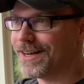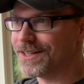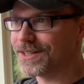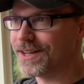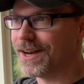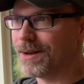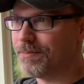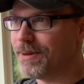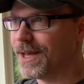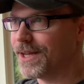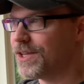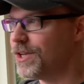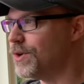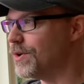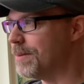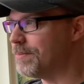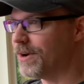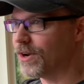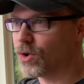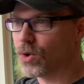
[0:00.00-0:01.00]
It's going to pick you.
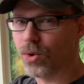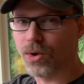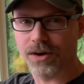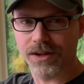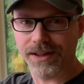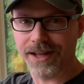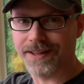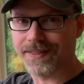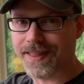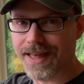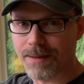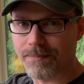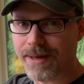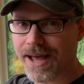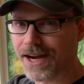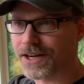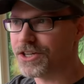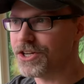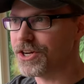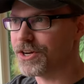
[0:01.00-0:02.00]
I'm going to correlate that
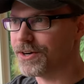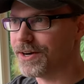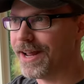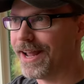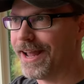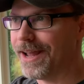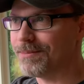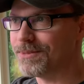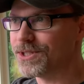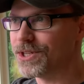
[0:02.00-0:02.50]
back to your name.